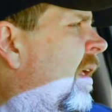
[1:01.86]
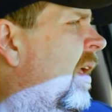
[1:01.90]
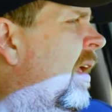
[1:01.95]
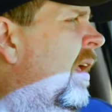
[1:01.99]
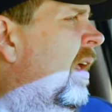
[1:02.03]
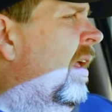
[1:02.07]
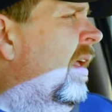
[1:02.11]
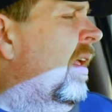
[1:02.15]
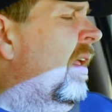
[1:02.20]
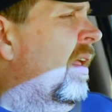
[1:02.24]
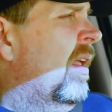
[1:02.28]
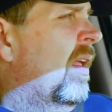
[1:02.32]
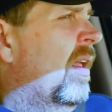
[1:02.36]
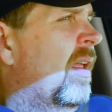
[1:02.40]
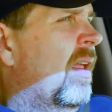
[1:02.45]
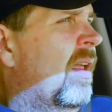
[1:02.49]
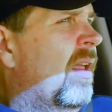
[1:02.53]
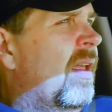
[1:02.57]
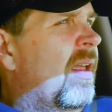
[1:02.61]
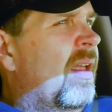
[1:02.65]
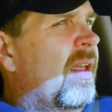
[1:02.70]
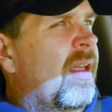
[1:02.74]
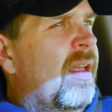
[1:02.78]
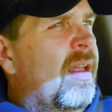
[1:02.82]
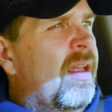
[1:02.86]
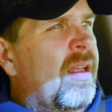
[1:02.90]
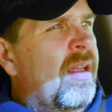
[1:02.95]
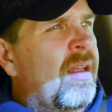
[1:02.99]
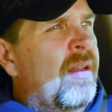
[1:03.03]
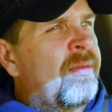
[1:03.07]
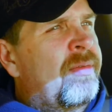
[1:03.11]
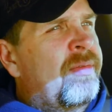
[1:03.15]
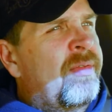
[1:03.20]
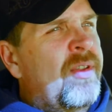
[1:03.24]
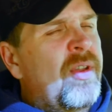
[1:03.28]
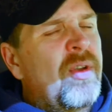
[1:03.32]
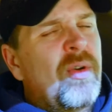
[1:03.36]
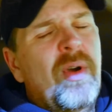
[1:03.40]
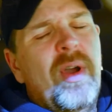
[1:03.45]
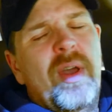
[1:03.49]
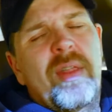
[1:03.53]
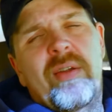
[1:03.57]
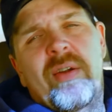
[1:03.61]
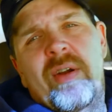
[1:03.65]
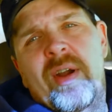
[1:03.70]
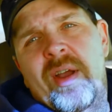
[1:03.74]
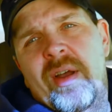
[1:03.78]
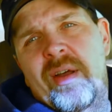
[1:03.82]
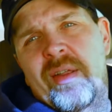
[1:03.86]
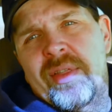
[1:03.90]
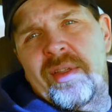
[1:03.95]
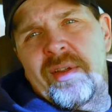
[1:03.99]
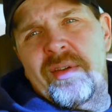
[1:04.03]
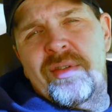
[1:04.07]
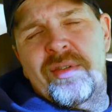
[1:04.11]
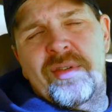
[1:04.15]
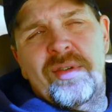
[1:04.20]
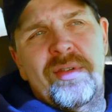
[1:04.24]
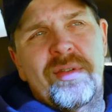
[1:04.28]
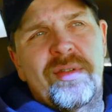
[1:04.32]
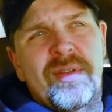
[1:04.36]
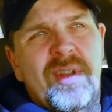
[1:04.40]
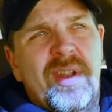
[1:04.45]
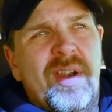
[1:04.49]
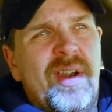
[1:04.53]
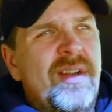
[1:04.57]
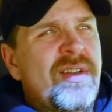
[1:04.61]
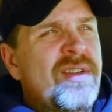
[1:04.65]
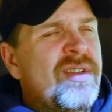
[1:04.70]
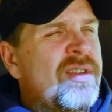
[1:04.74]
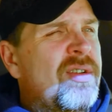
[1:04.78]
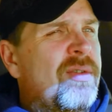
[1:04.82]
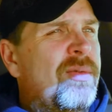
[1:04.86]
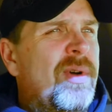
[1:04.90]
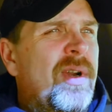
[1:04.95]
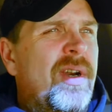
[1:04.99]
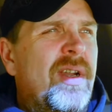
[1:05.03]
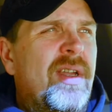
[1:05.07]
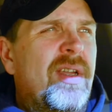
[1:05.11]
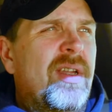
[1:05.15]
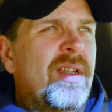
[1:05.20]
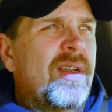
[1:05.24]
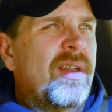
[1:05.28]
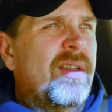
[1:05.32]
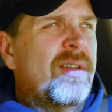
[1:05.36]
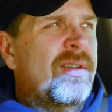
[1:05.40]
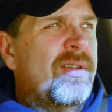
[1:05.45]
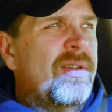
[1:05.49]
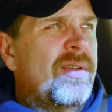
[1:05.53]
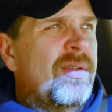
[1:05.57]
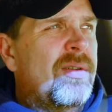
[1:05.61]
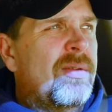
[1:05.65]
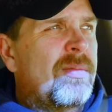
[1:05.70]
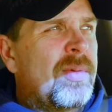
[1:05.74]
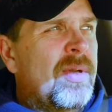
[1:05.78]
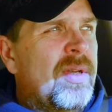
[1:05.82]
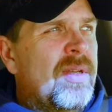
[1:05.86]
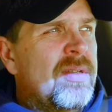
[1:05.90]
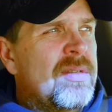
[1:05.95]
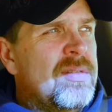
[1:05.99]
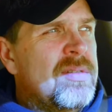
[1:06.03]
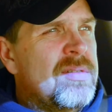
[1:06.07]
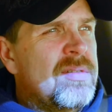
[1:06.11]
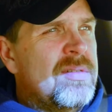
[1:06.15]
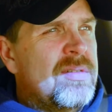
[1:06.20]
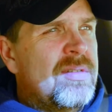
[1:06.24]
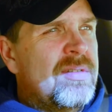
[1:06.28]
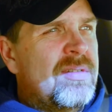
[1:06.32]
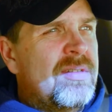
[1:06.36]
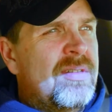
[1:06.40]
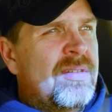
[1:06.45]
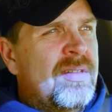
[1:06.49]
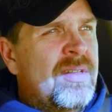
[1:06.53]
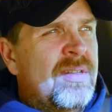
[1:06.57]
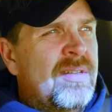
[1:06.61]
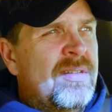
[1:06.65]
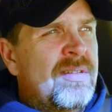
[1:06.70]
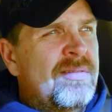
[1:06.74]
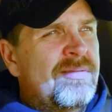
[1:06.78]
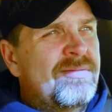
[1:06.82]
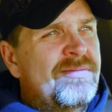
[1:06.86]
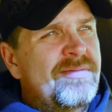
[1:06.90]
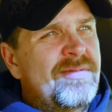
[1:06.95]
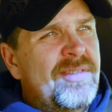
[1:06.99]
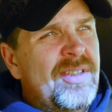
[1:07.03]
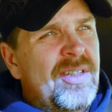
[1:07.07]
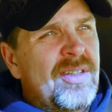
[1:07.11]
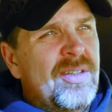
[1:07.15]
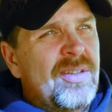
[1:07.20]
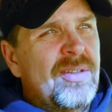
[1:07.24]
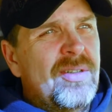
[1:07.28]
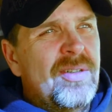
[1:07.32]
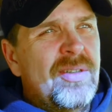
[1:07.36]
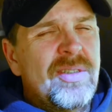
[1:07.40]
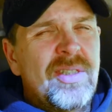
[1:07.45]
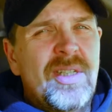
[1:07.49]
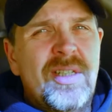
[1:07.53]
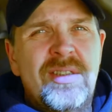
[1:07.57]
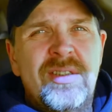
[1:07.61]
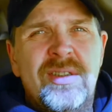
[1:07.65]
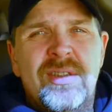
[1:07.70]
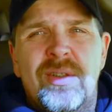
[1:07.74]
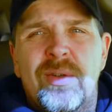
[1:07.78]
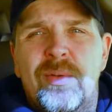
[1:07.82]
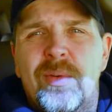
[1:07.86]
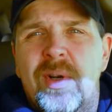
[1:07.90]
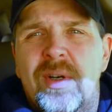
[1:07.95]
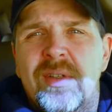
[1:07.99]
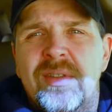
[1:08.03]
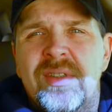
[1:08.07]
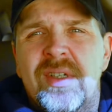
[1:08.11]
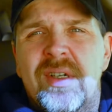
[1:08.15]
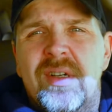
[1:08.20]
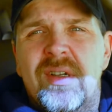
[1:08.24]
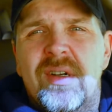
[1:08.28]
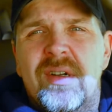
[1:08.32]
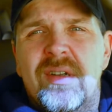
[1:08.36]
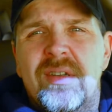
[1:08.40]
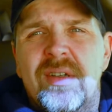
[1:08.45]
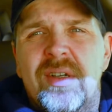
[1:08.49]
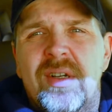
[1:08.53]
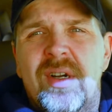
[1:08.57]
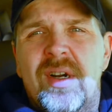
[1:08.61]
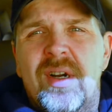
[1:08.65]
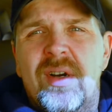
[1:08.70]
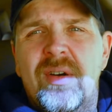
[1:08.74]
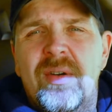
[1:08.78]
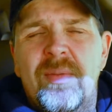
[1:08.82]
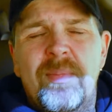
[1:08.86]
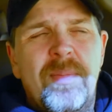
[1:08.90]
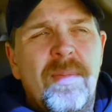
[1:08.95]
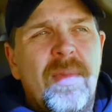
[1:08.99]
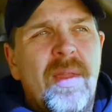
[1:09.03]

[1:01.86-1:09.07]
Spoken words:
And a few other health issues that I just don't want to get into because, I just don't want to say it on the air.